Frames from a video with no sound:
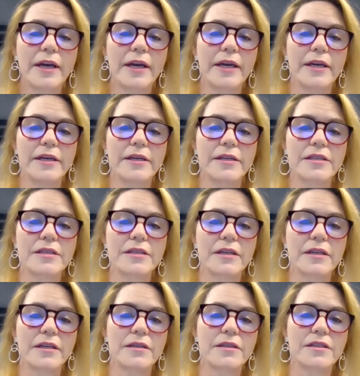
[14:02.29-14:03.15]
is,
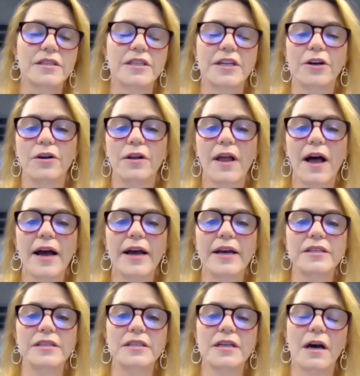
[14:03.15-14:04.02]
is
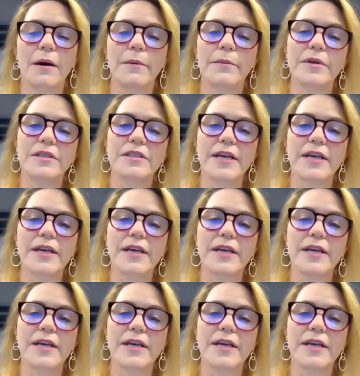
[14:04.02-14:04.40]
sterilized. Um, it's